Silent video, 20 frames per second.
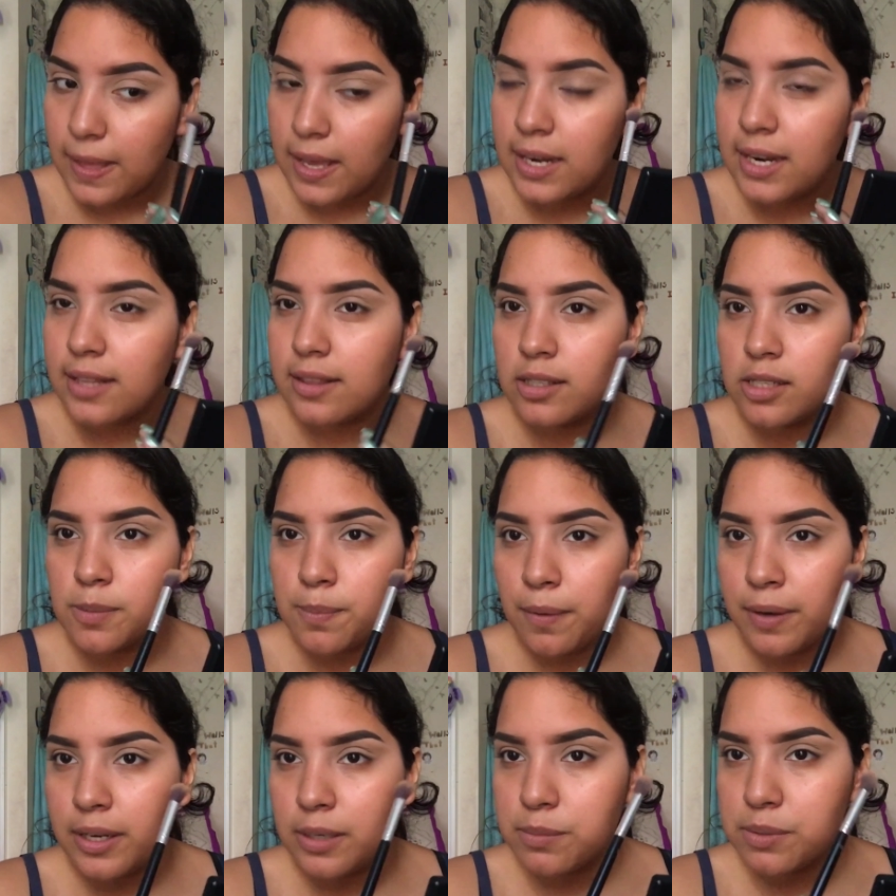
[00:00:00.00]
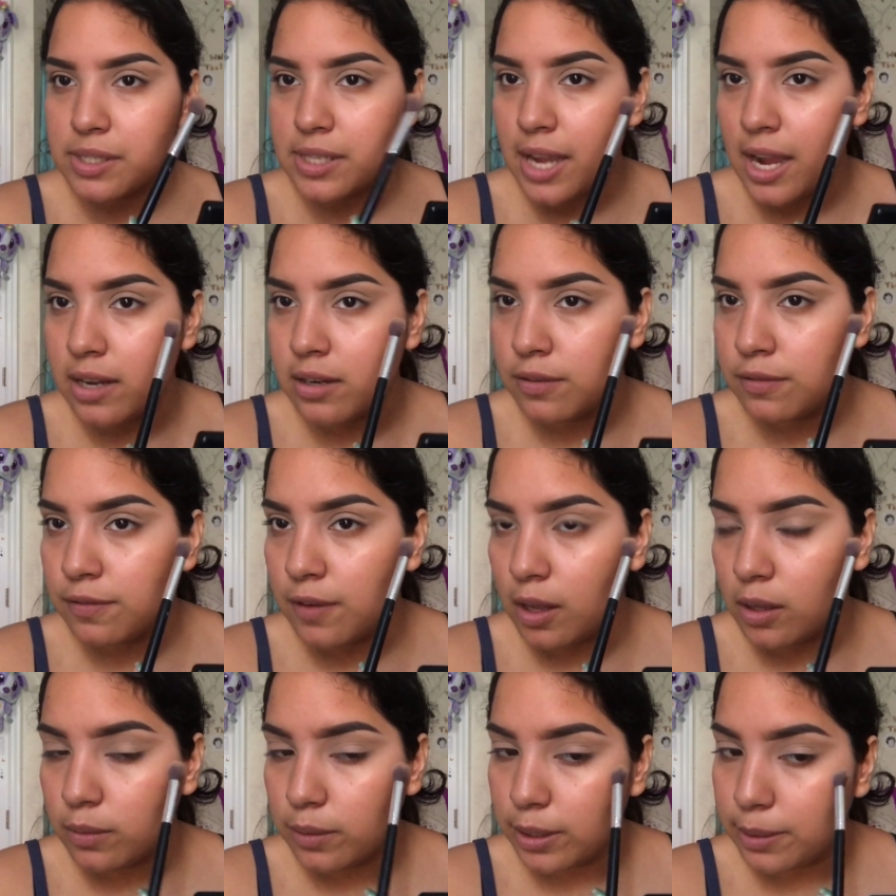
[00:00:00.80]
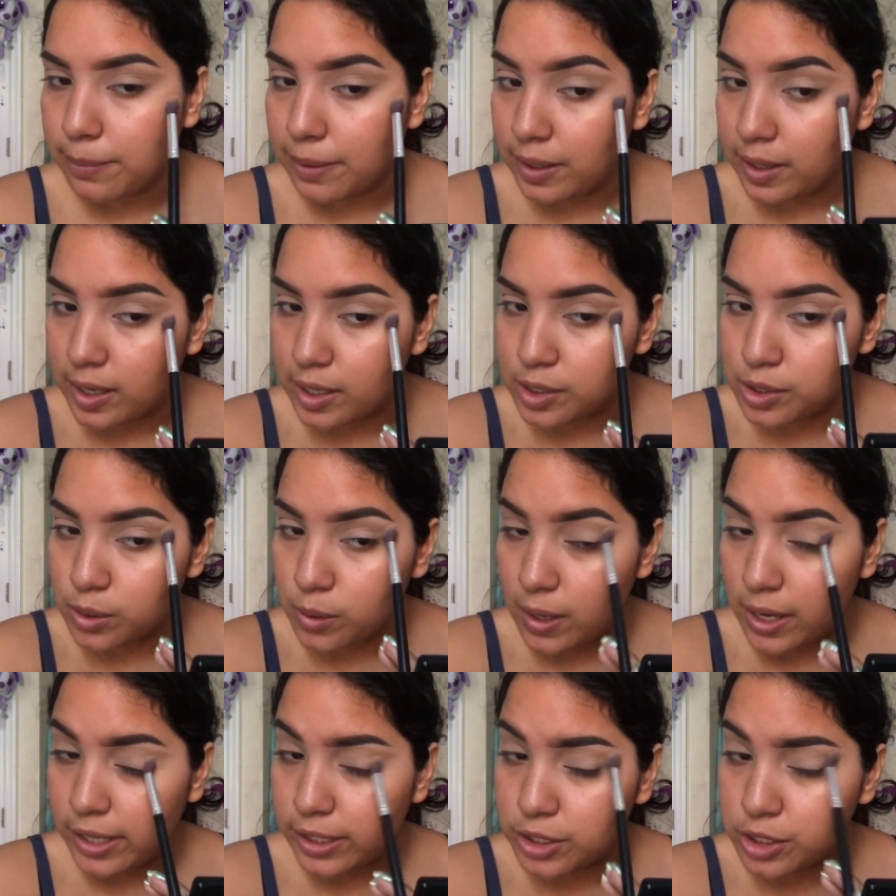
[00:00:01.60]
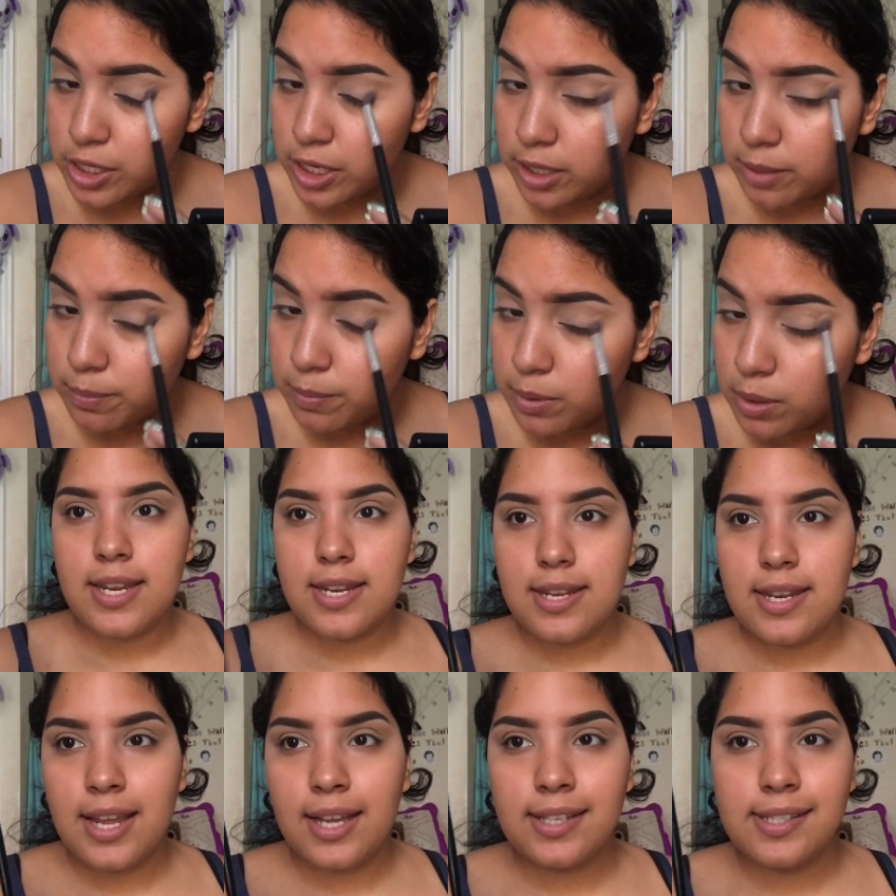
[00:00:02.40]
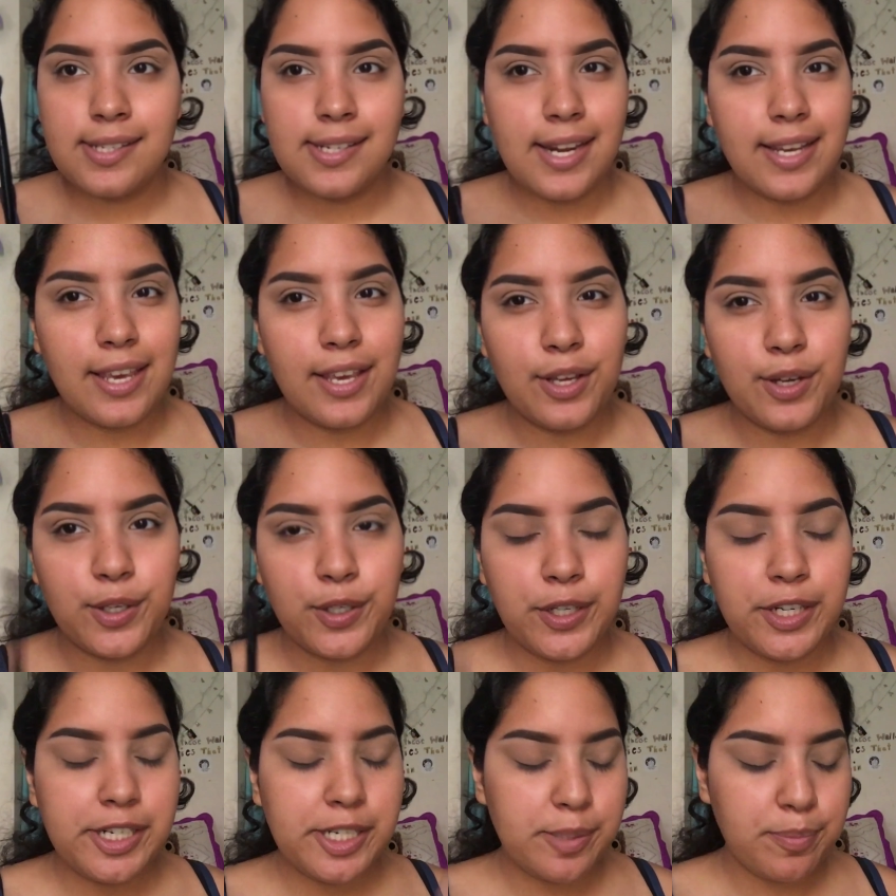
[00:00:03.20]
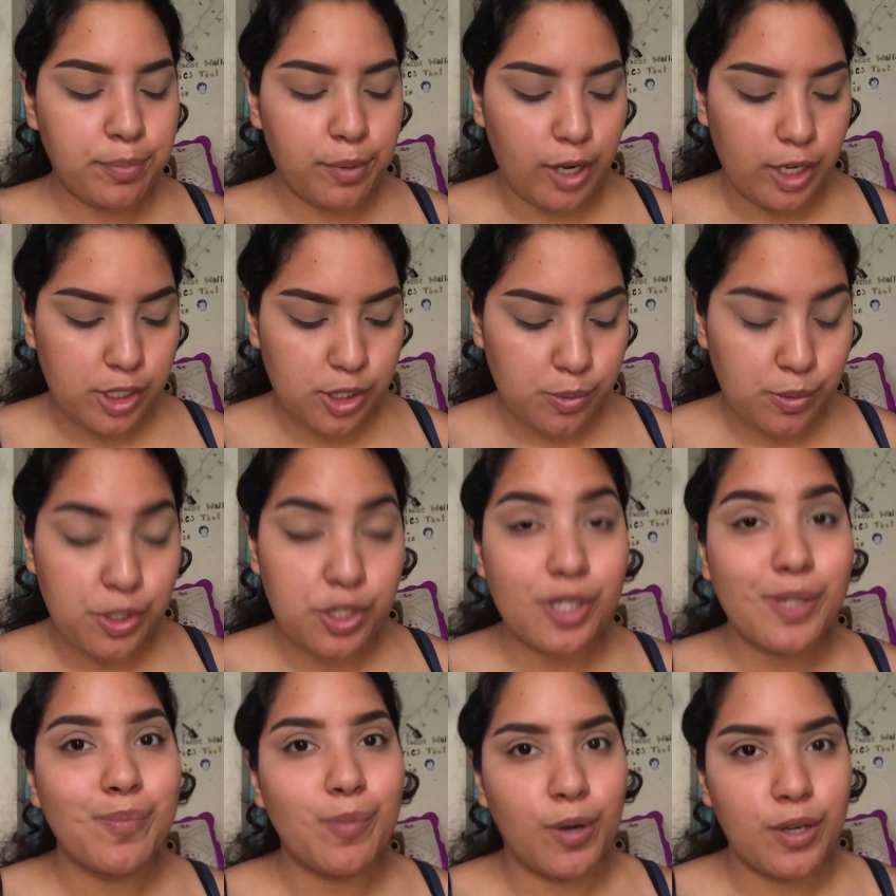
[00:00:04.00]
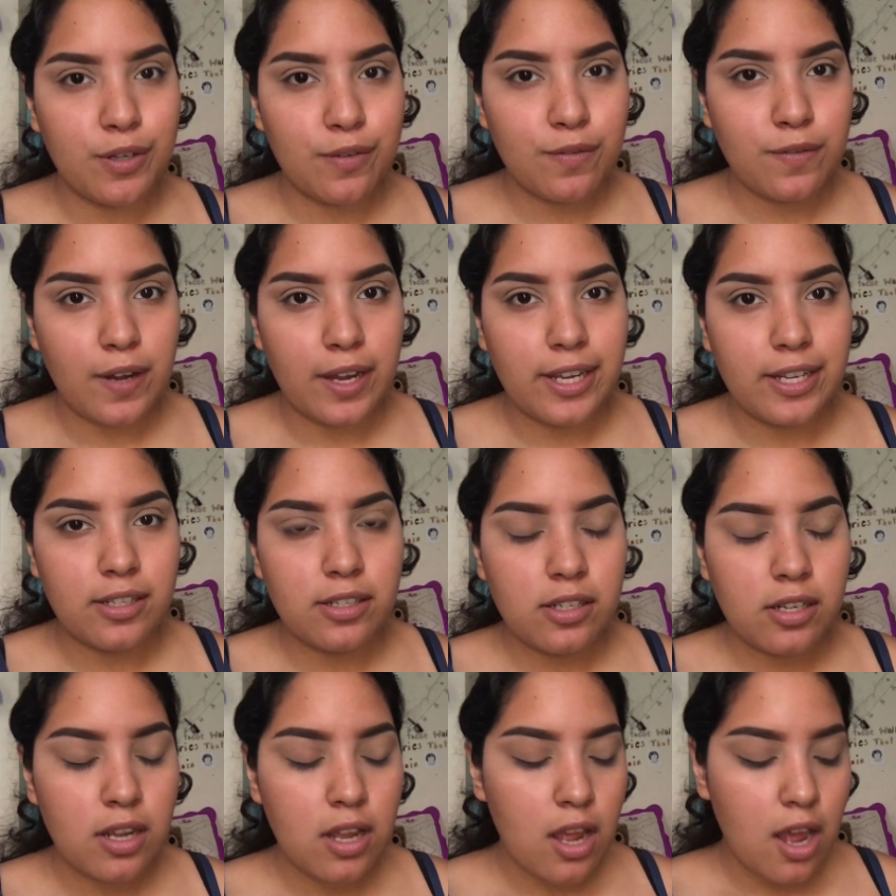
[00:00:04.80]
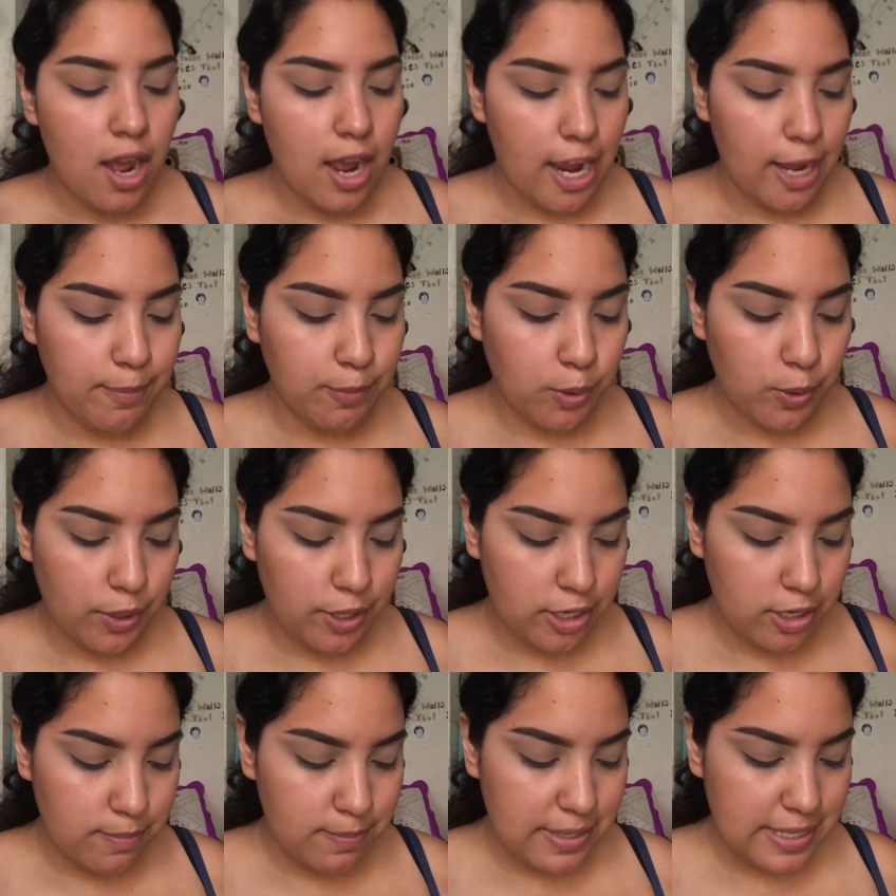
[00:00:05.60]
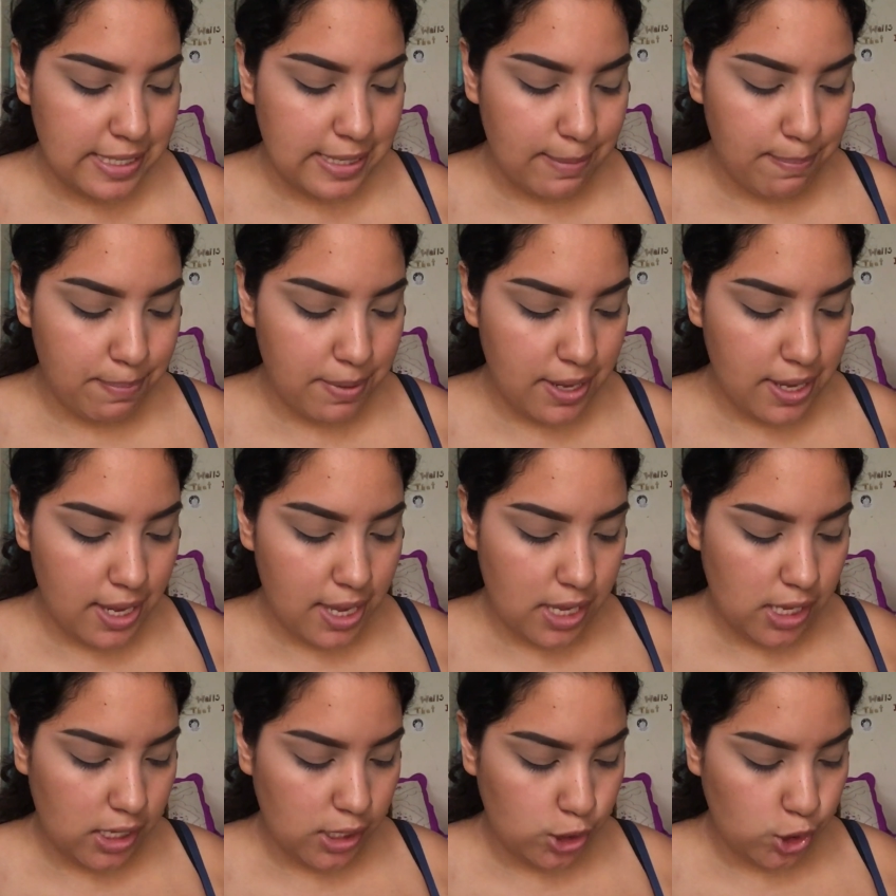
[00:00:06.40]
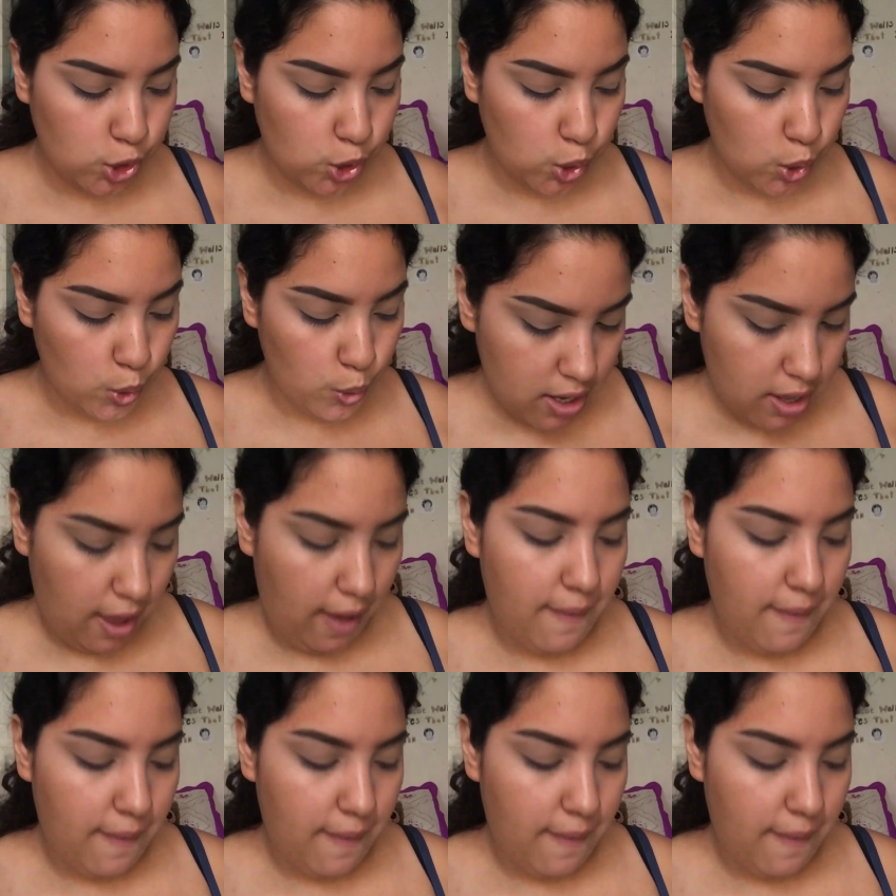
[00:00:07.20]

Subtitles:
And at this point I'm just kind of following my natural eye shape. Next, taking a crease brush, which is more defined, I'm going to be dipping into